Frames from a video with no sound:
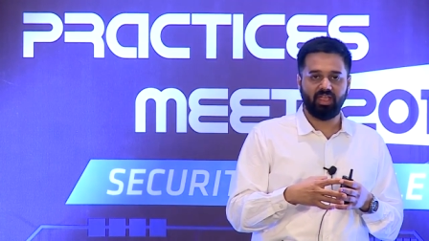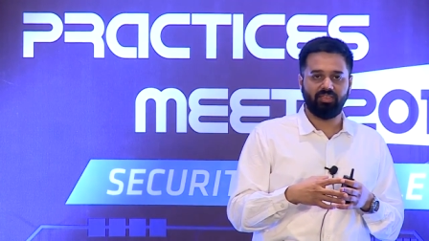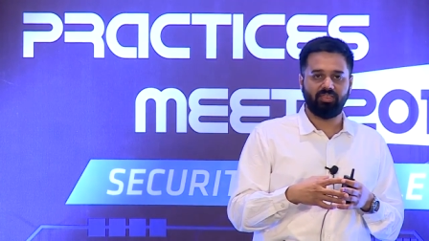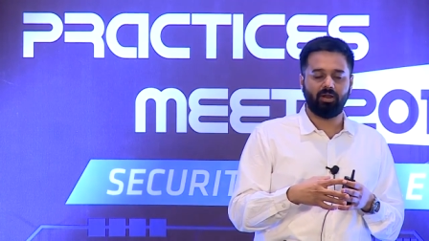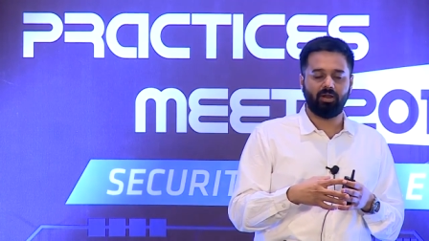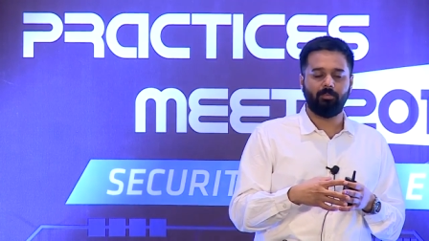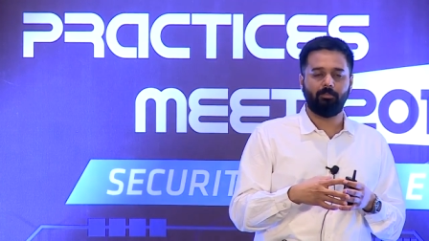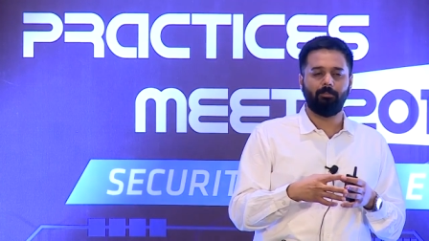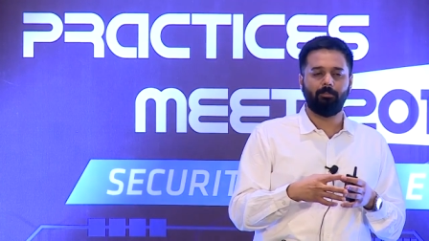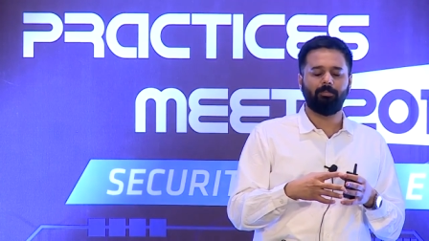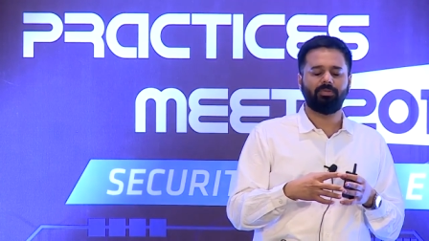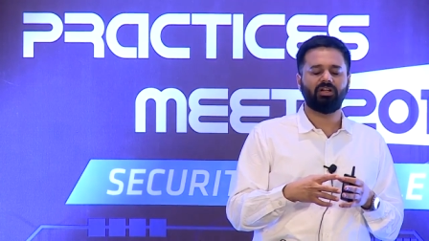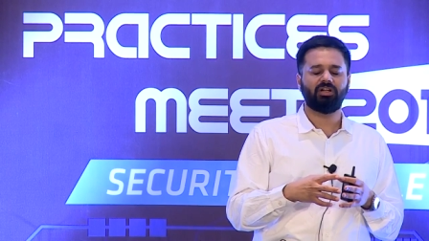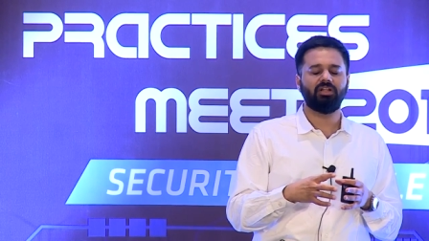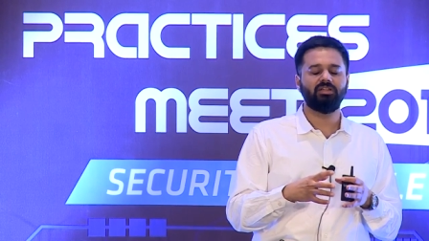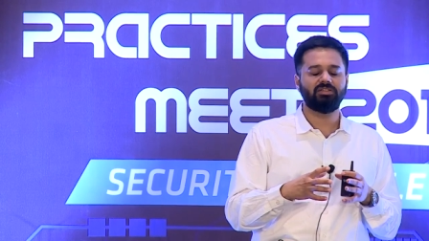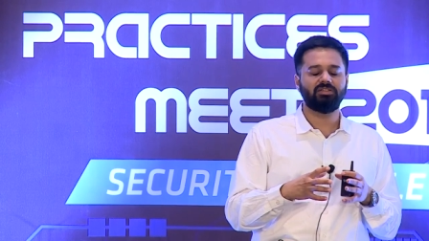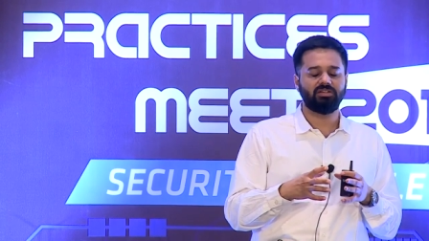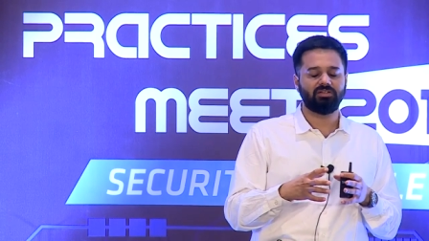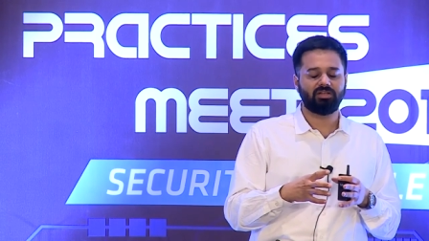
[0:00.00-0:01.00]
There are
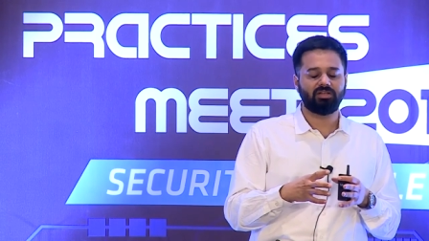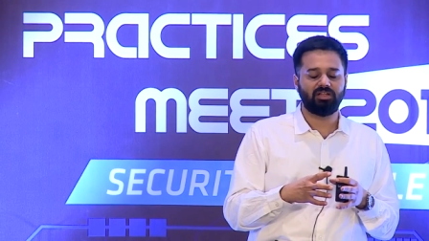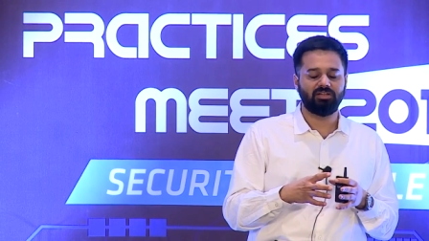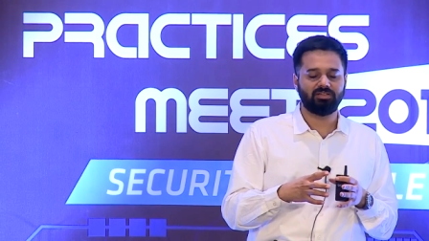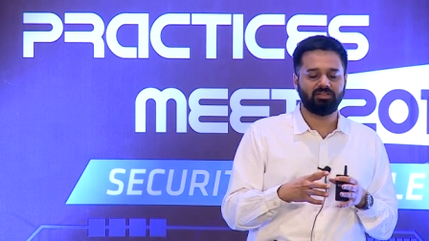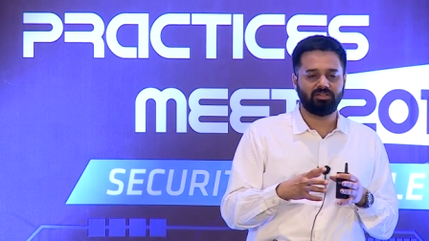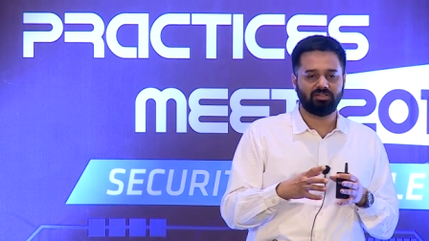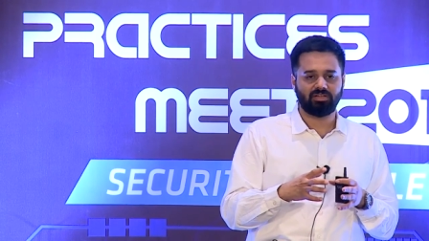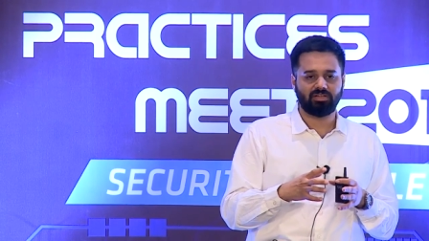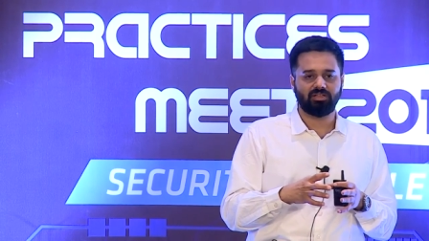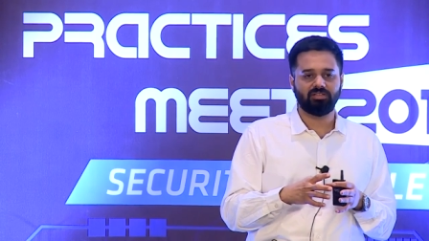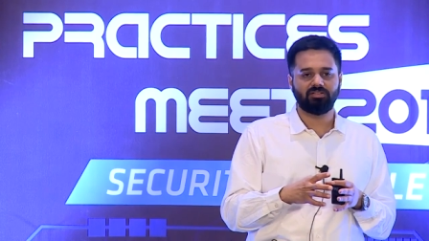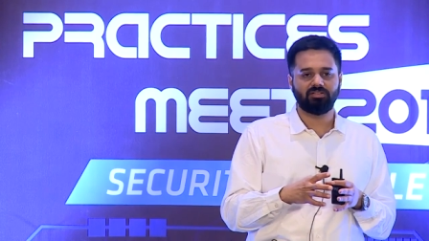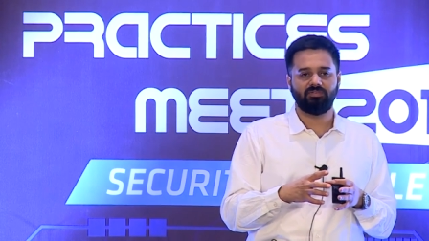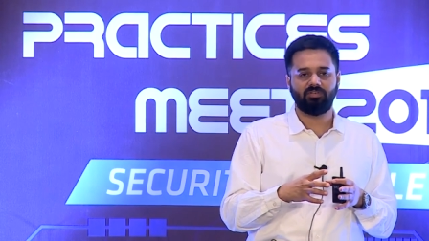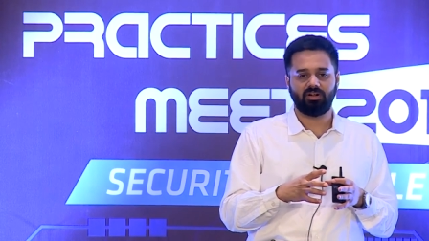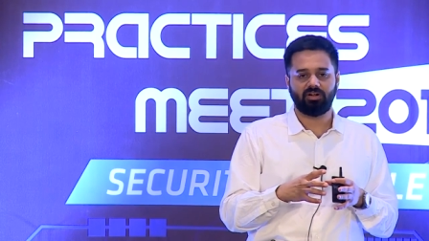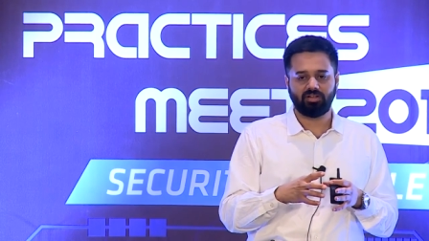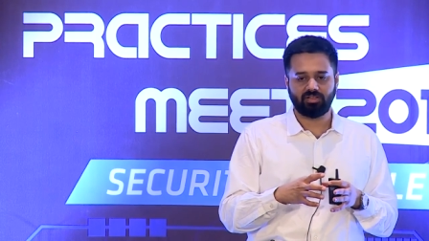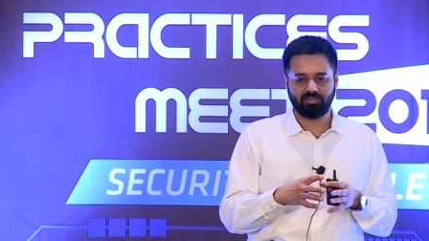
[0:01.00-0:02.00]
tons and tons and tons
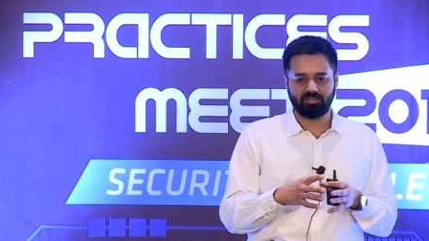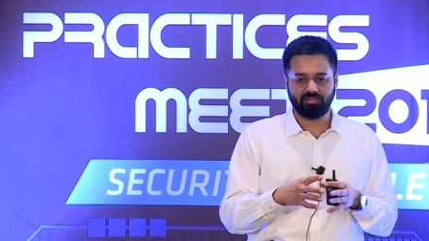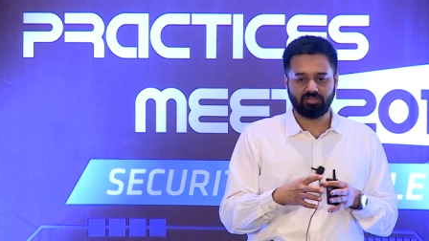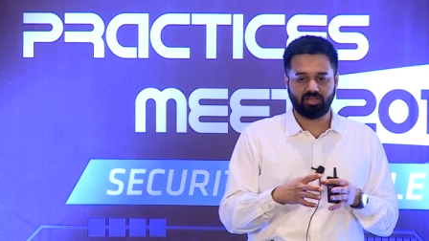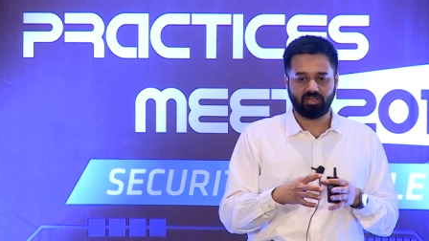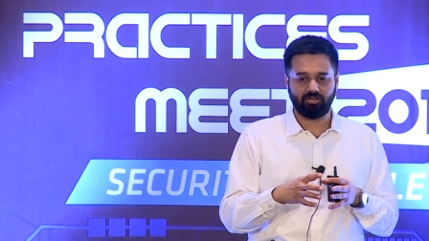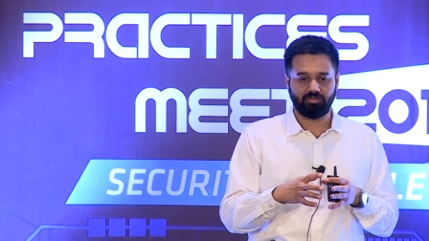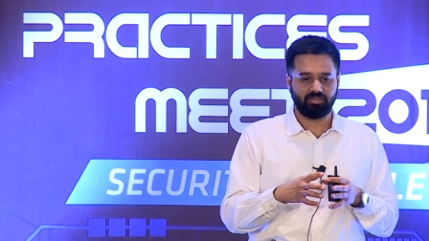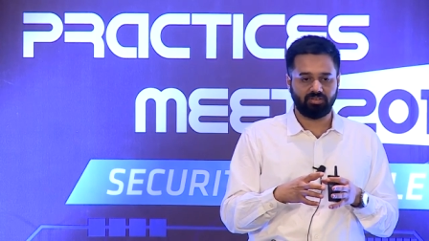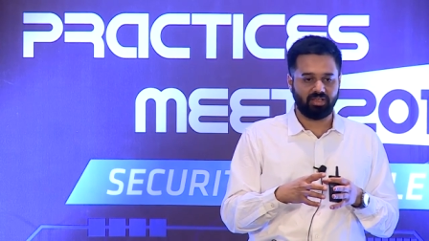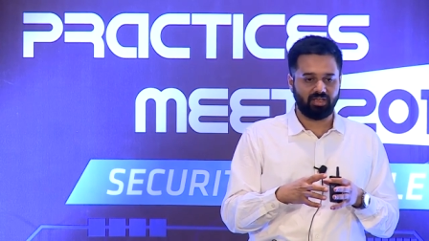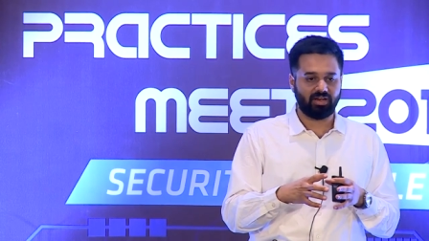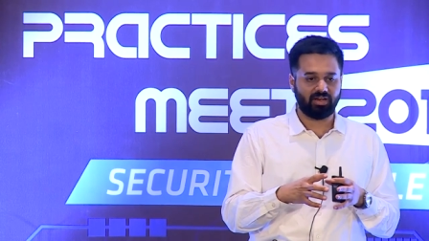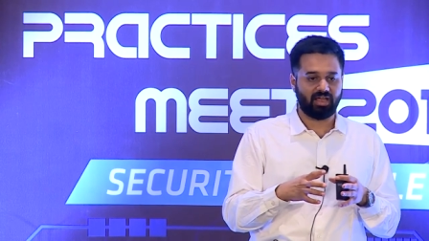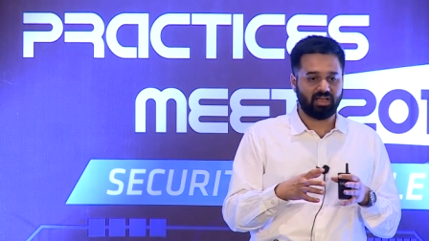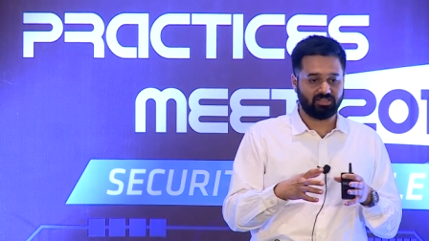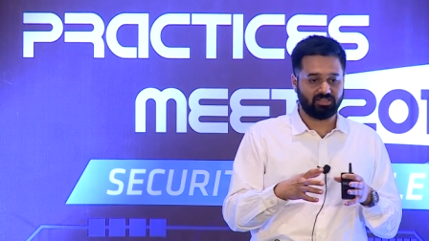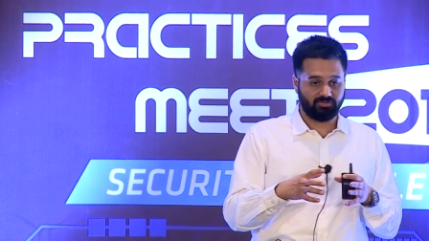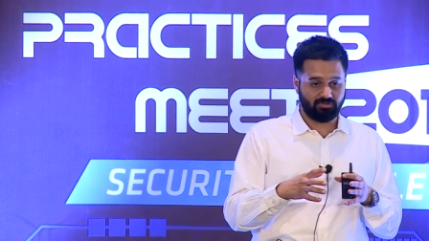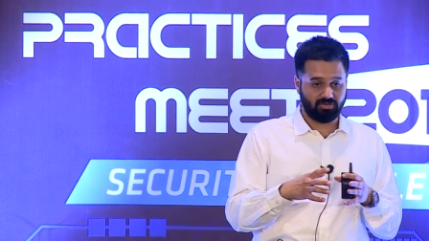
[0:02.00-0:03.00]
of articles out there
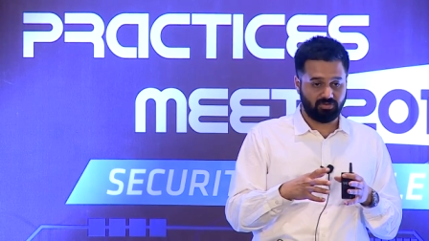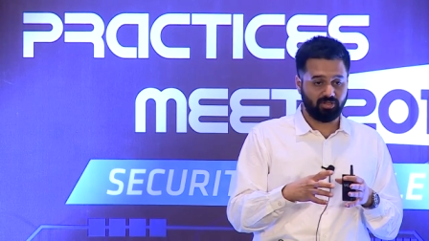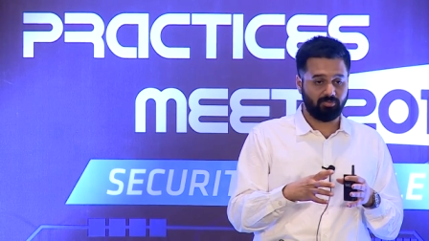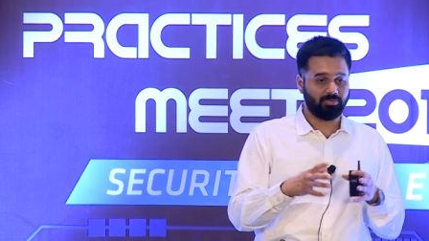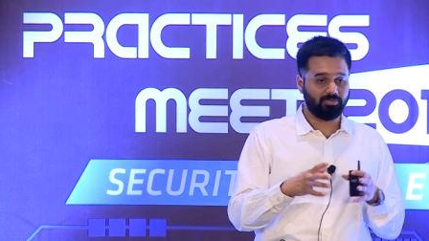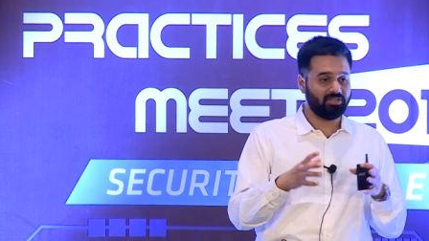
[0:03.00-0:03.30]
as of today.